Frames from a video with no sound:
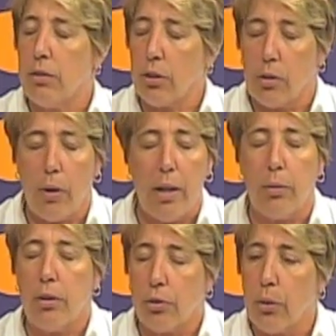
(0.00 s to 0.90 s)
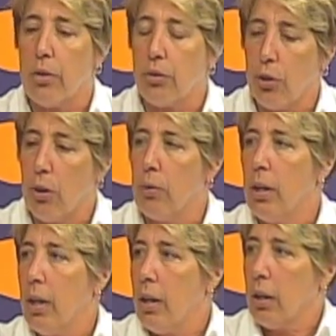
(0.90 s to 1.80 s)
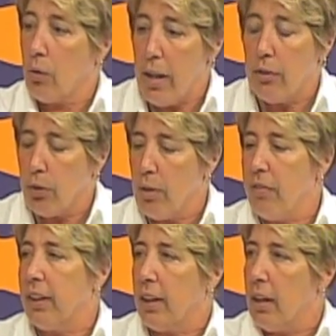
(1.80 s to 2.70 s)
it's a great resource. So, great, terrific.